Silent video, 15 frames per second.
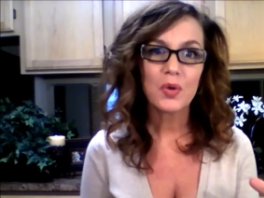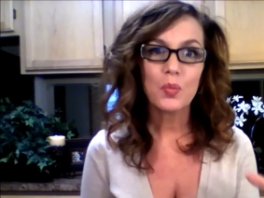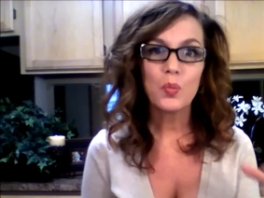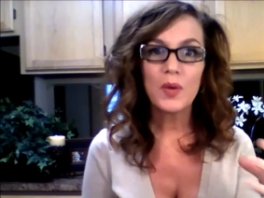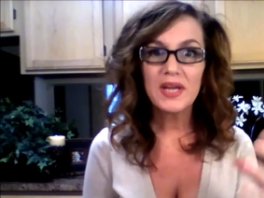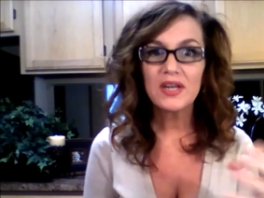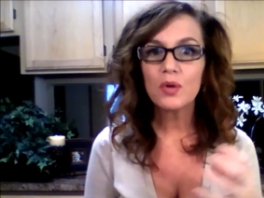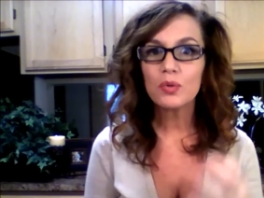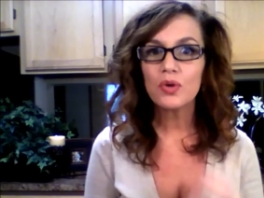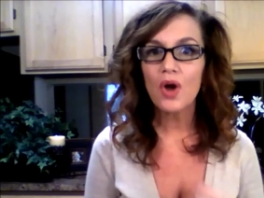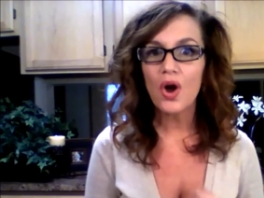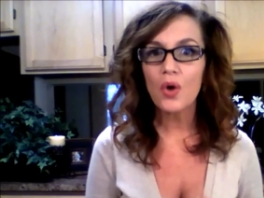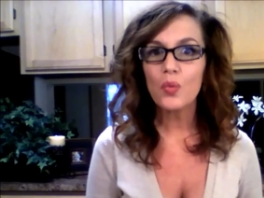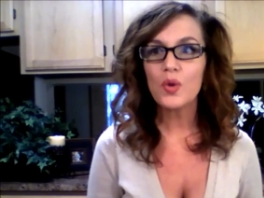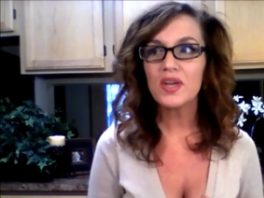we don't
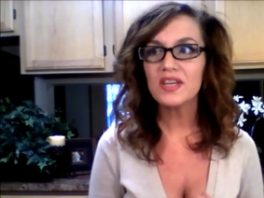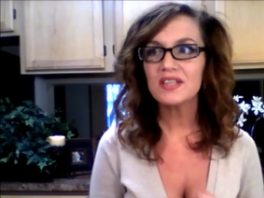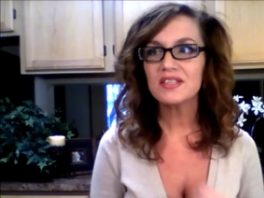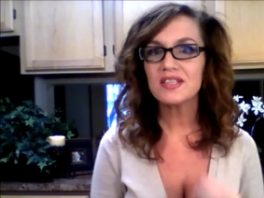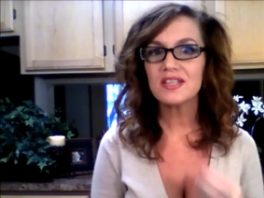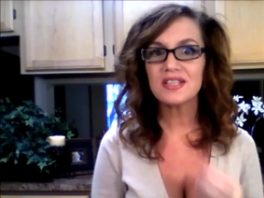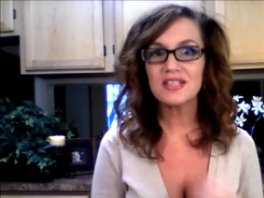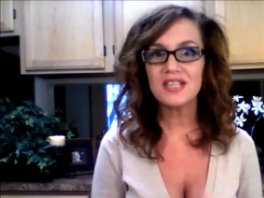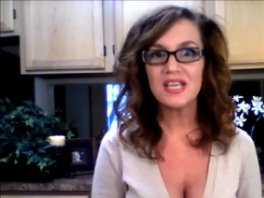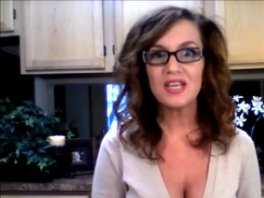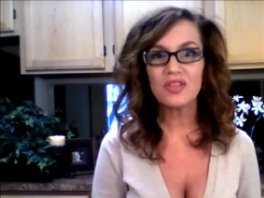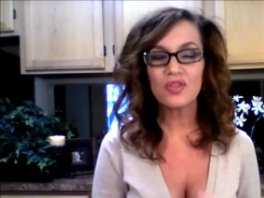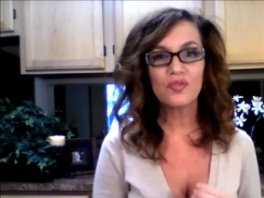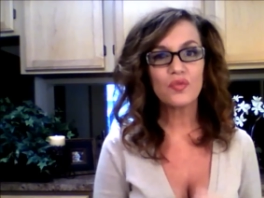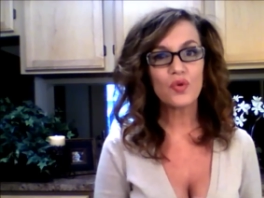always
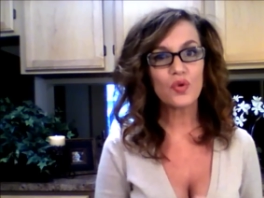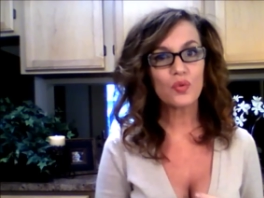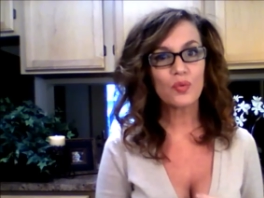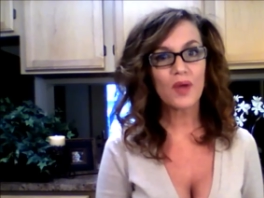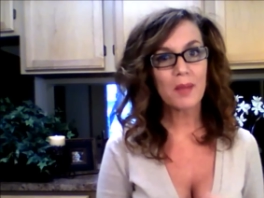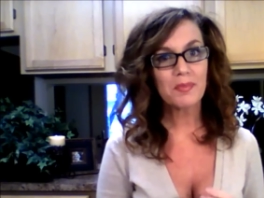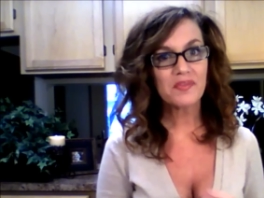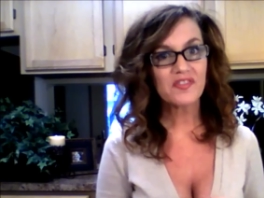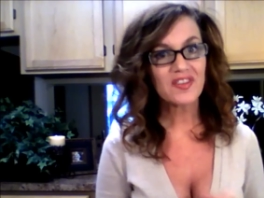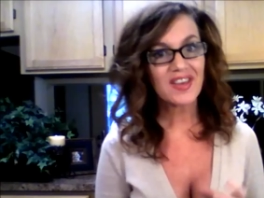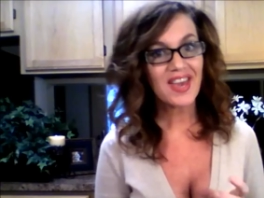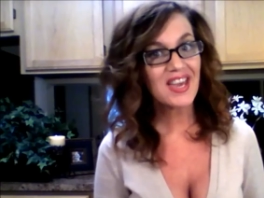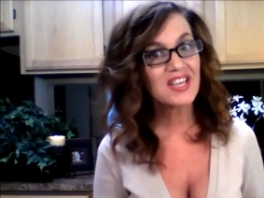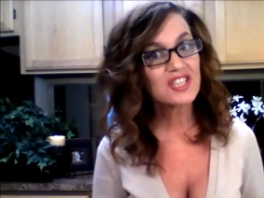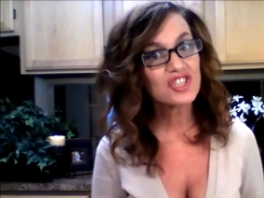see the full
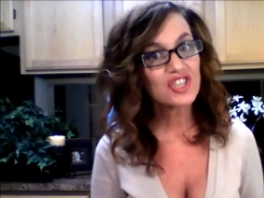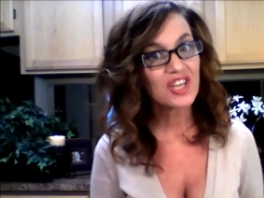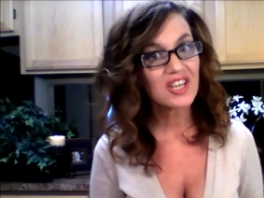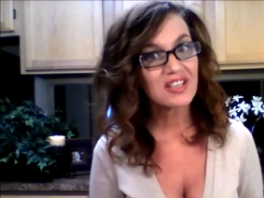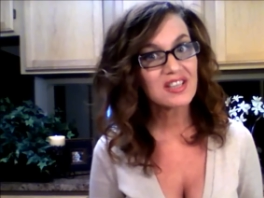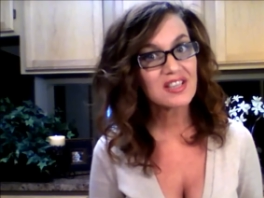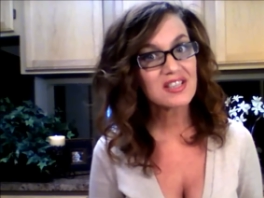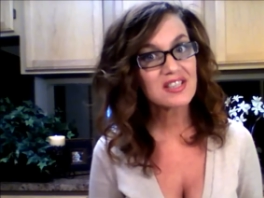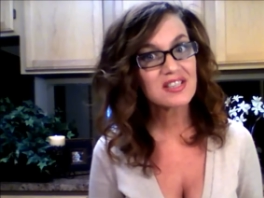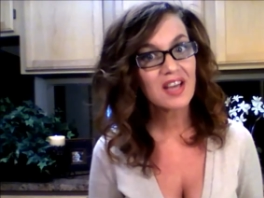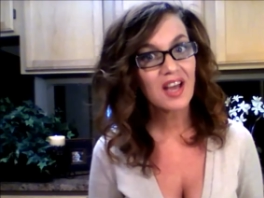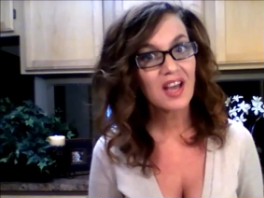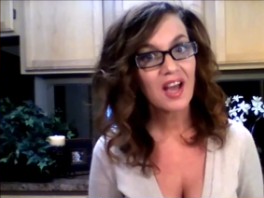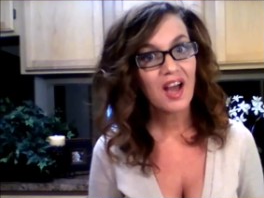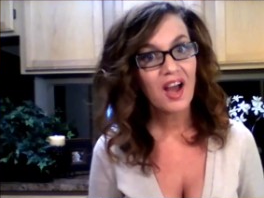ramifications
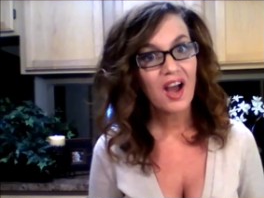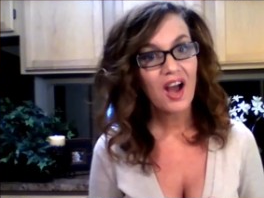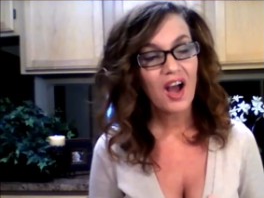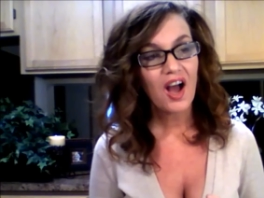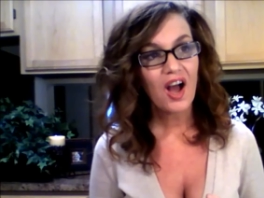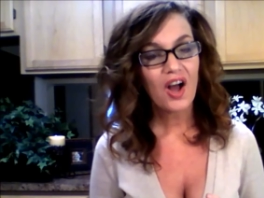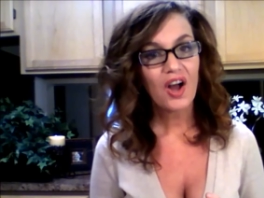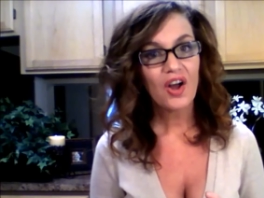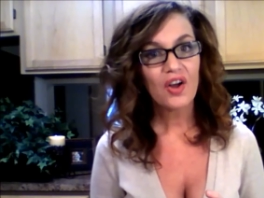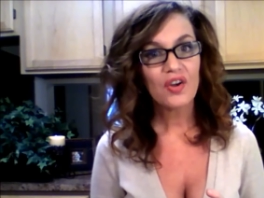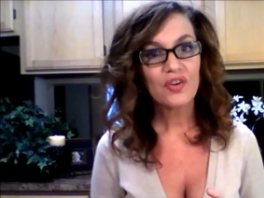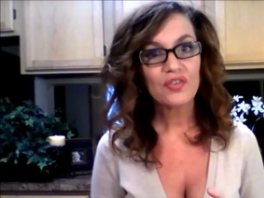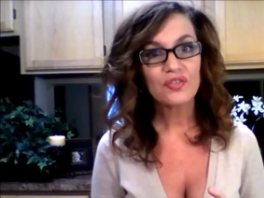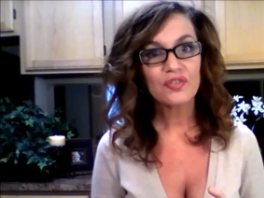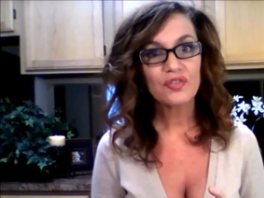
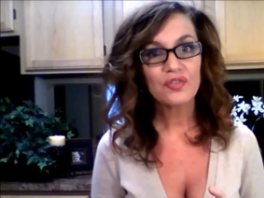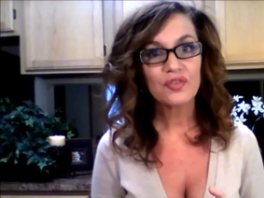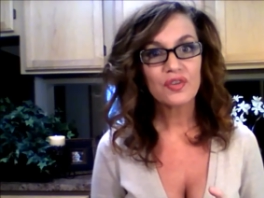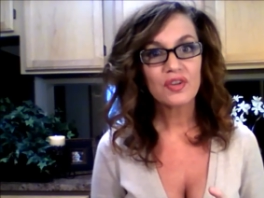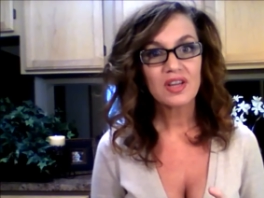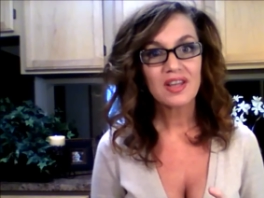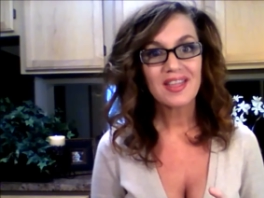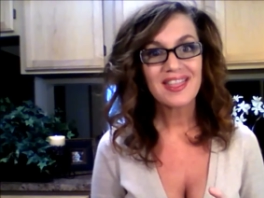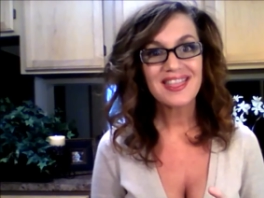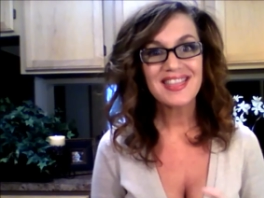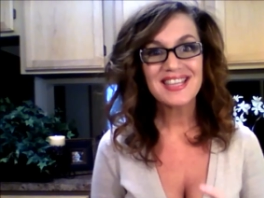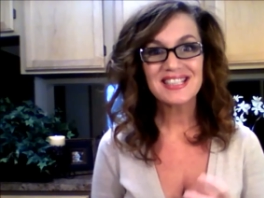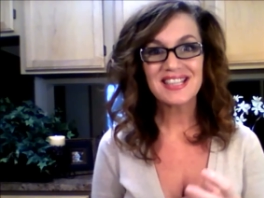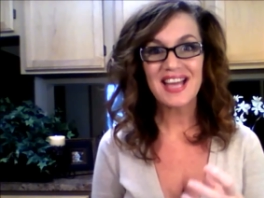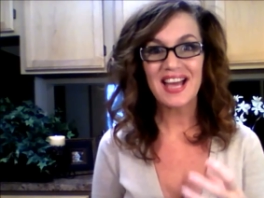of
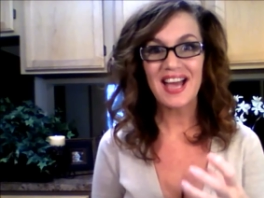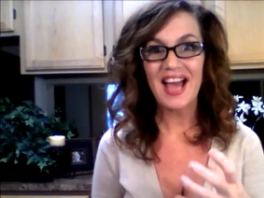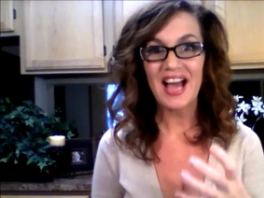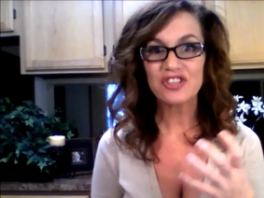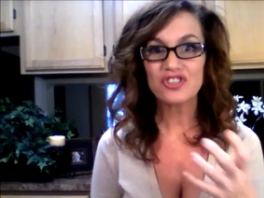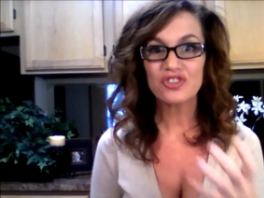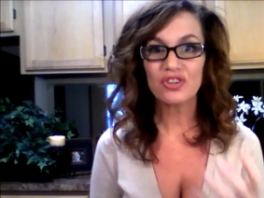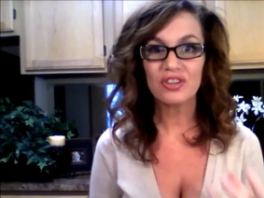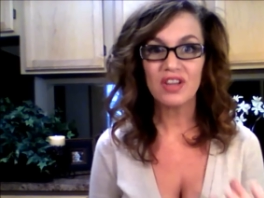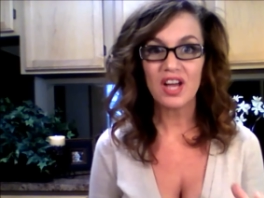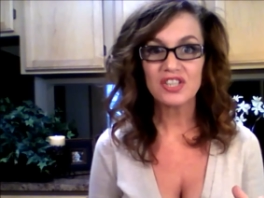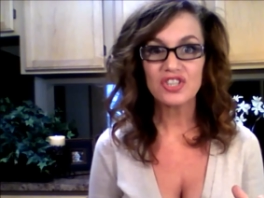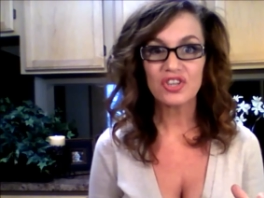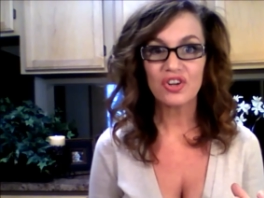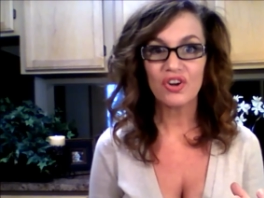this
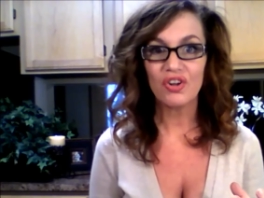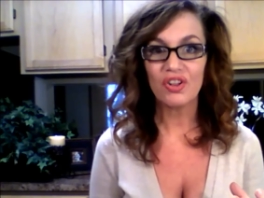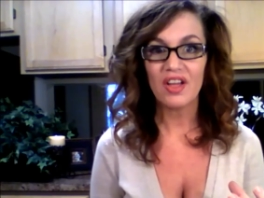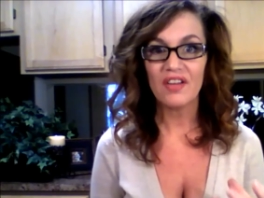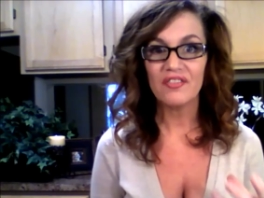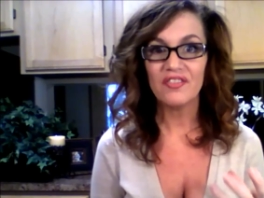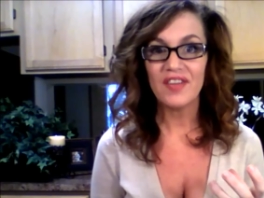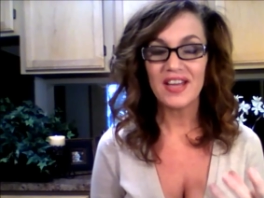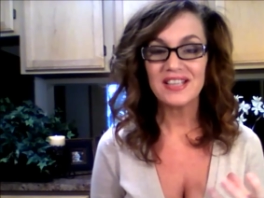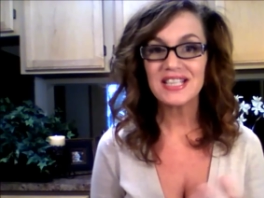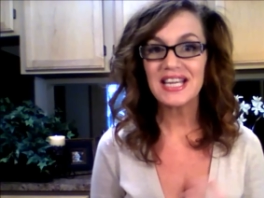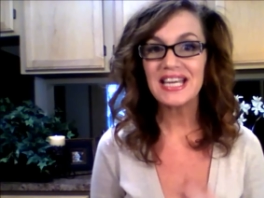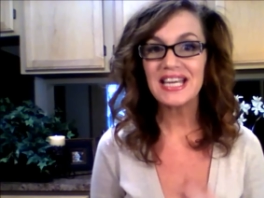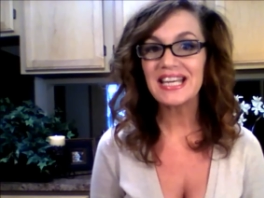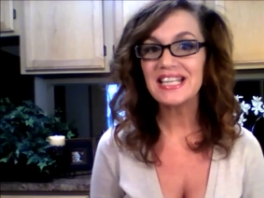astrological event.
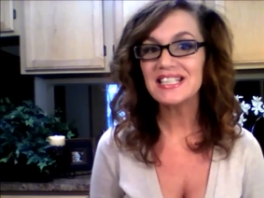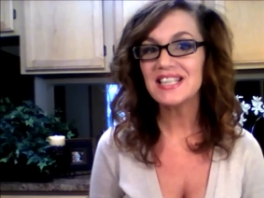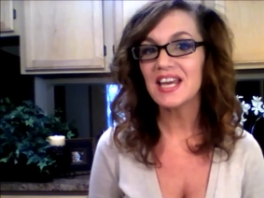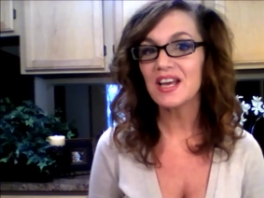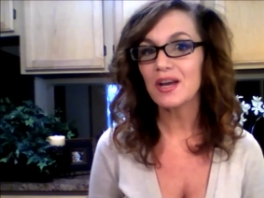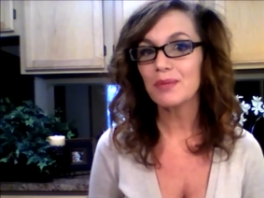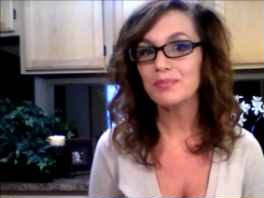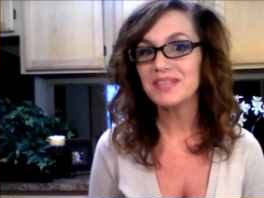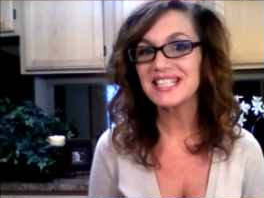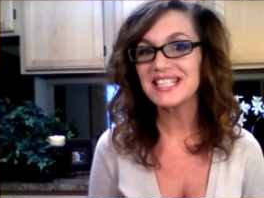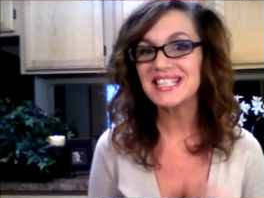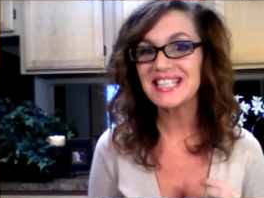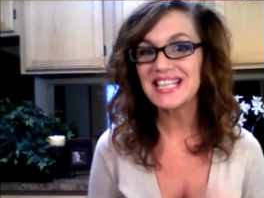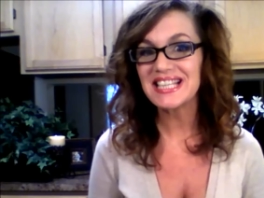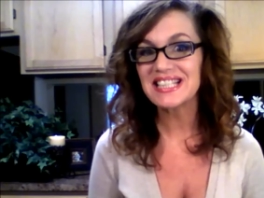It can take up to
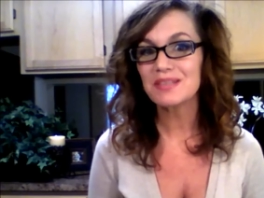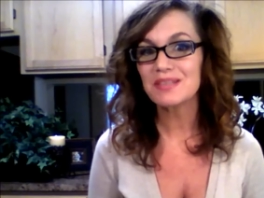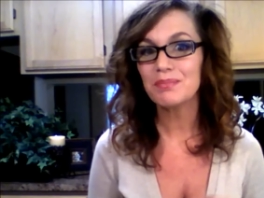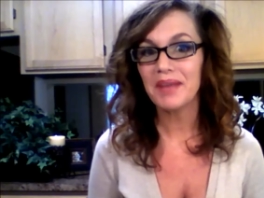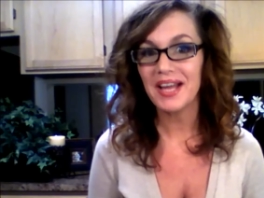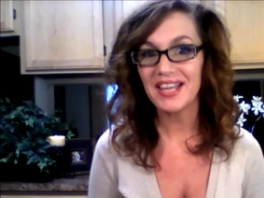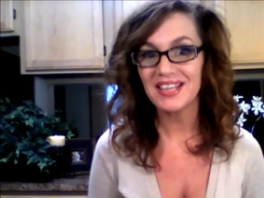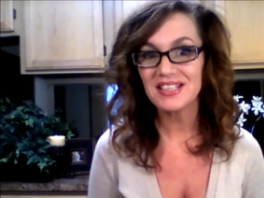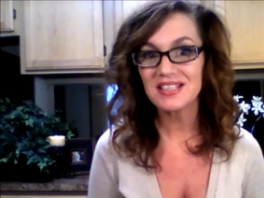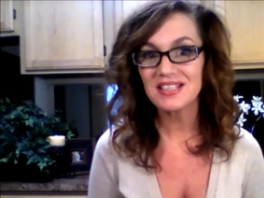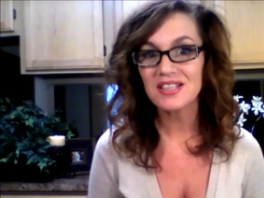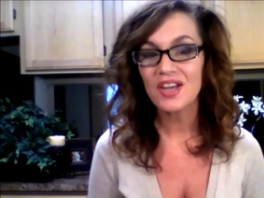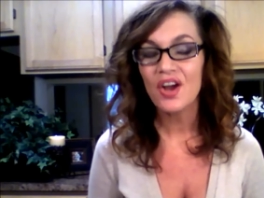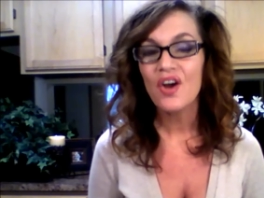6 months